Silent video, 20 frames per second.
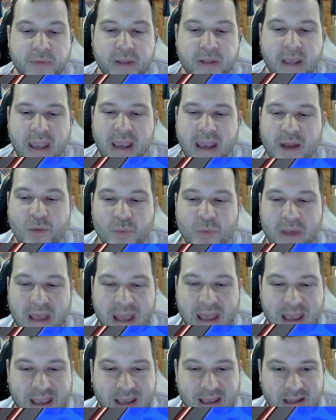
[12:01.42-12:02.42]
Can we
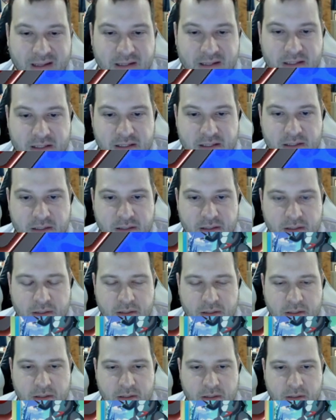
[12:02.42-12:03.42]
hands?
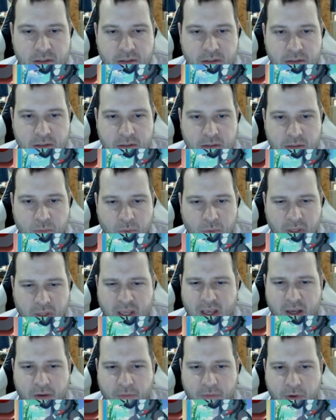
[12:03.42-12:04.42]
We
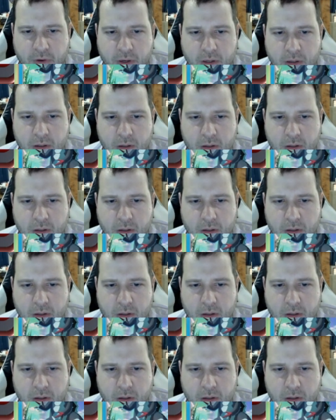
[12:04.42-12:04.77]
can, right?